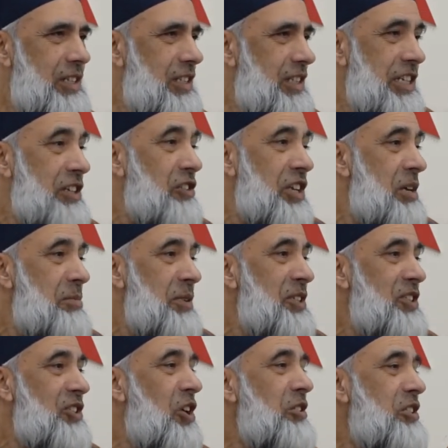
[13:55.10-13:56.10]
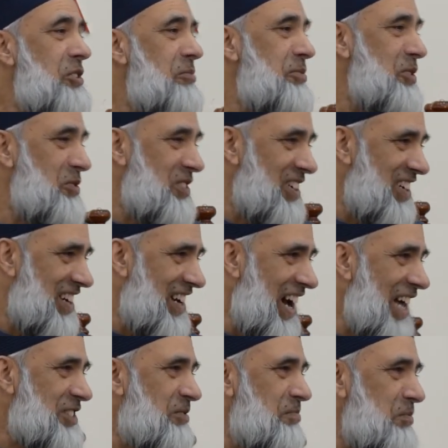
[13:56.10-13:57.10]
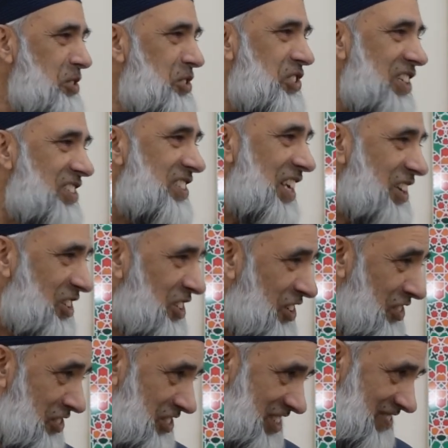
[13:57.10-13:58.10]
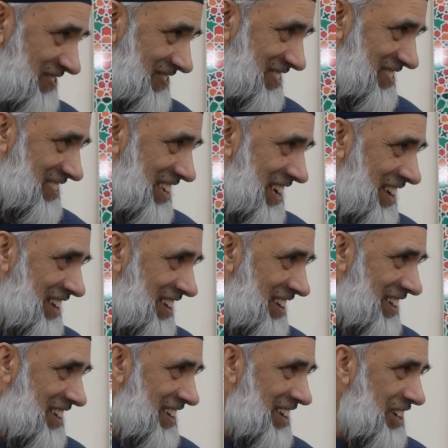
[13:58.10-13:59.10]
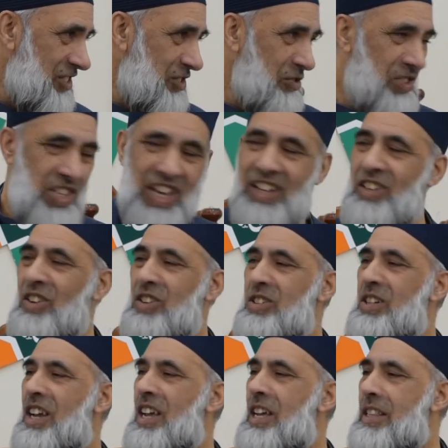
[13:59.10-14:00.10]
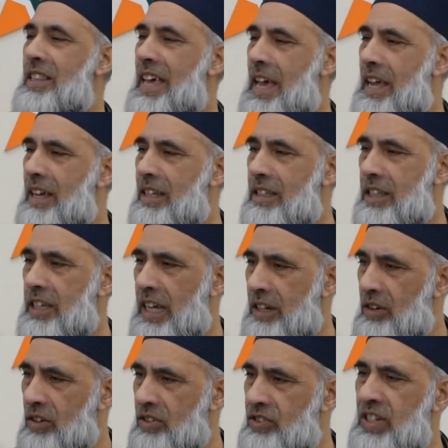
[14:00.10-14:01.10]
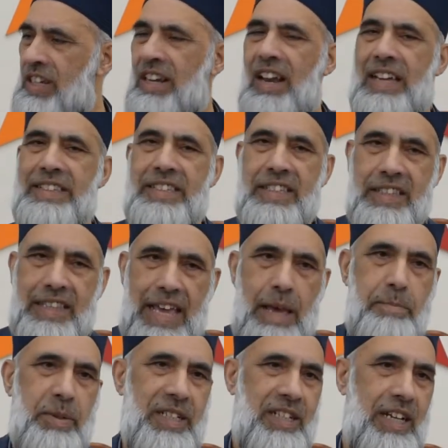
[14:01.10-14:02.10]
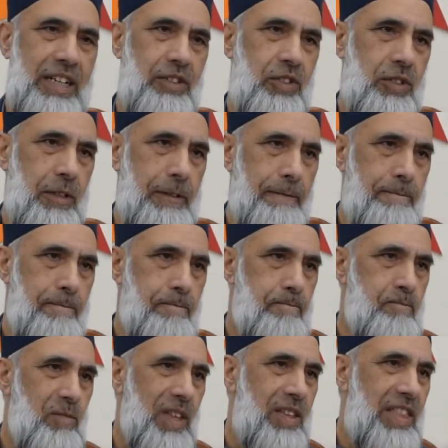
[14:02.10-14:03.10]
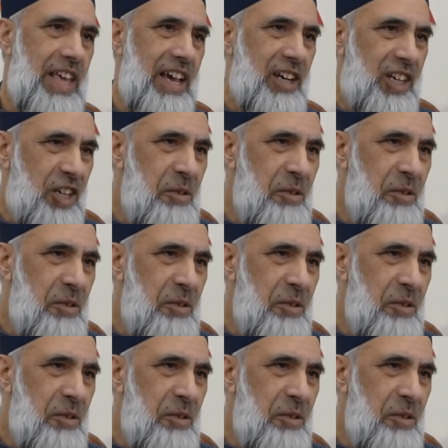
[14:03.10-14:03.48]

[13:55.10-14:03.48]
they're not able to contribute as much as they could, okay? So they're not realizing their potential. Their